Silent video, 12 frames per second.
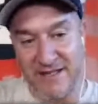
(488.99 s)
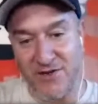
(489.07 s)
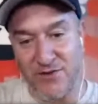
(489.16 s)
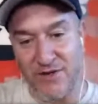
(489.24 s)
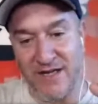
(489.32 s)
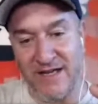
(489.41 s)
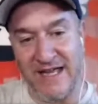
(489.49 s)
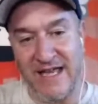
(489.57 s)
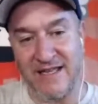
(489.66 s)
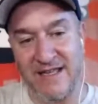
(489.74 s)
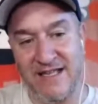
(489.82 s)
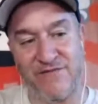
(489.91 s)
you know,
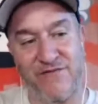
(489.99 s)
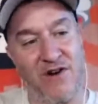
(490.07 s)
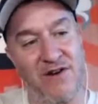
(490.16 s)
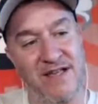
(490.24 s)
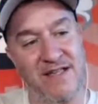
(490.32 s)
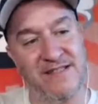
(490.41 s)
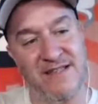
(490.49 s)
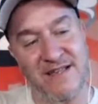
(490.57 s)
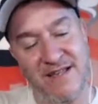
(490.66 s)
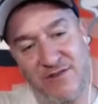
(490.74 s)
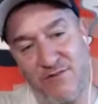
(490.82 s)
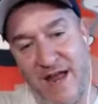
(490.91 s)
uh, as far
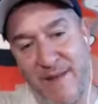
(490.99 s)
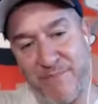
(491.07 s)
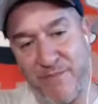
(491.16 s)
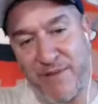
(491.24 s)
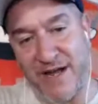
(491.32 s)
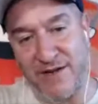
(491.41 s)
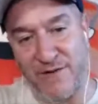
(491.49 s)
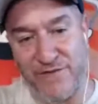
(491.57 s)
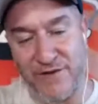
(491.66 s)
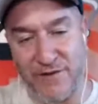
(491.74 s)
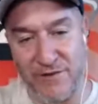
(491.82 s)
as the wrapper, binder,